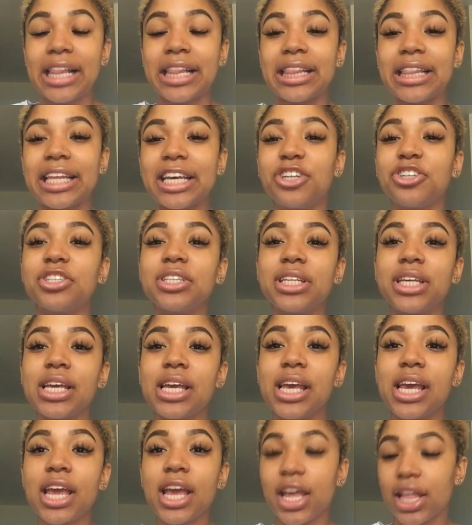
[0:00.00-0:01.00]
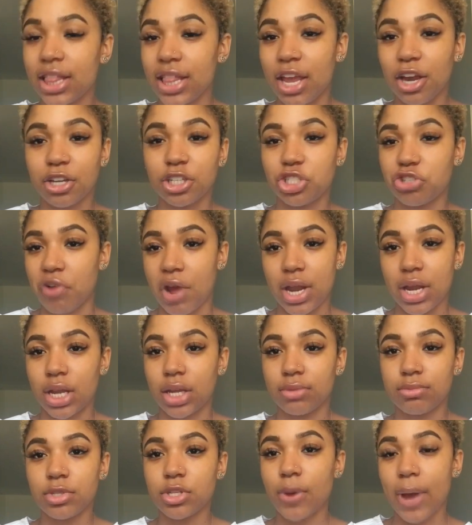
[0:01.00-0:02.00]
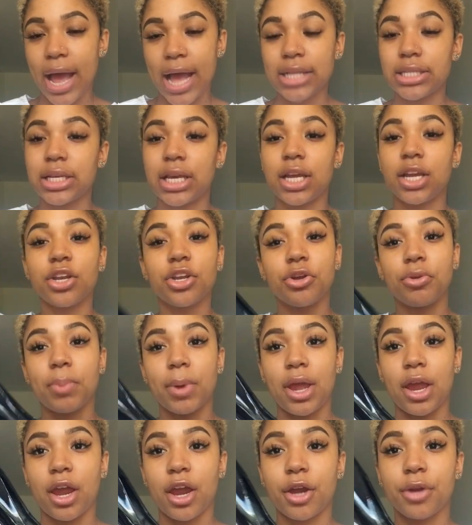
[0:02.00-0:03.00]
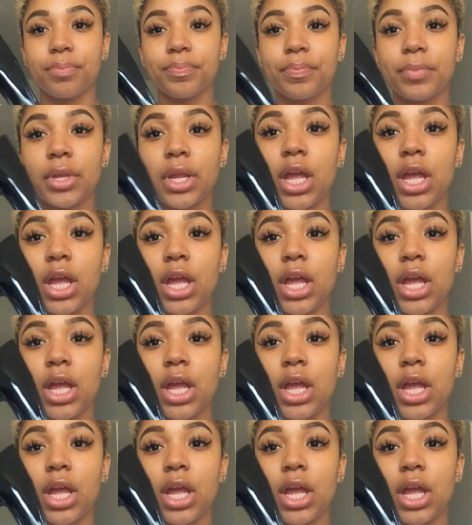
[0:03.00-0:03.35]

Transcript: Literally, they're shredded, so I had to get a new pair.